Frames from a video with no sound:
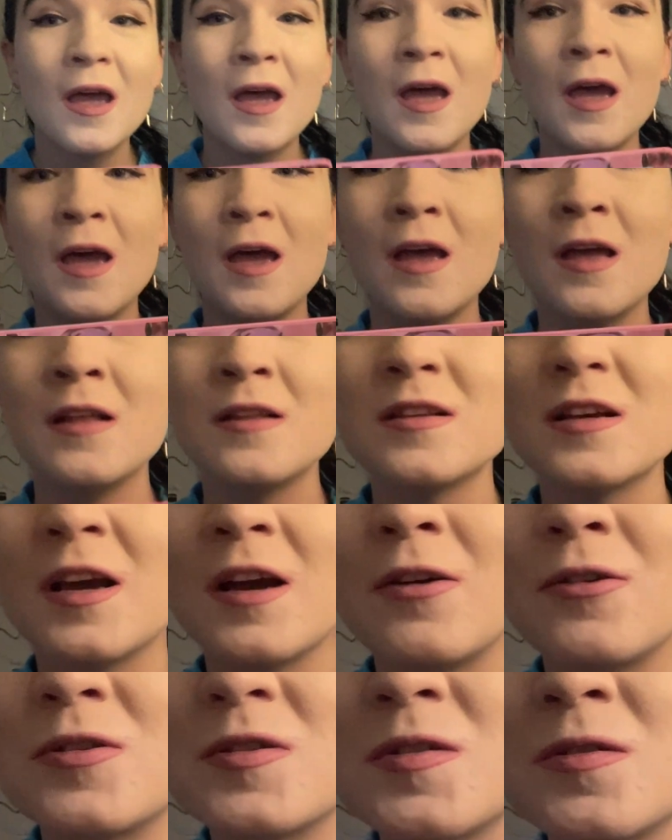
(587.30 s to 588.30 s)
and
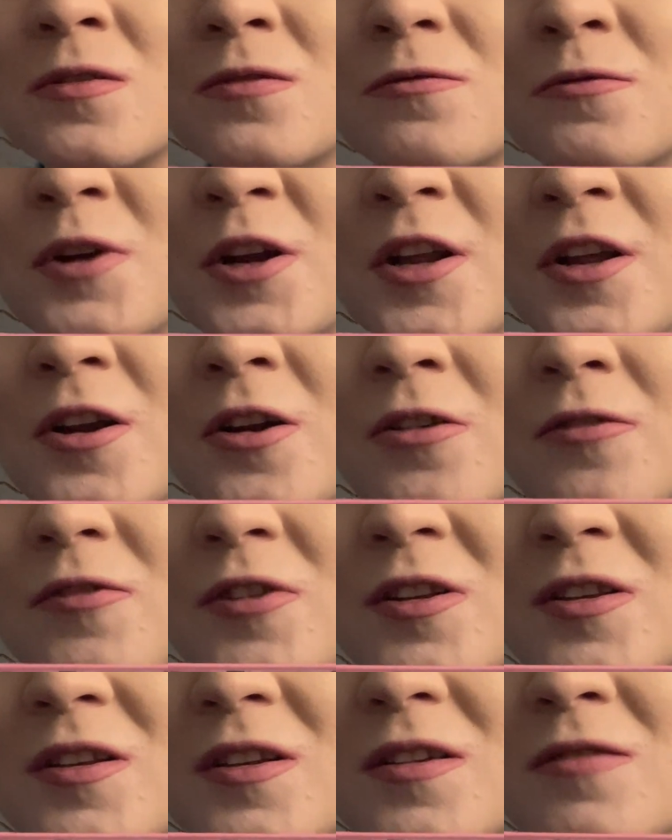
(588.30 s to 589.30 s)
I also really love that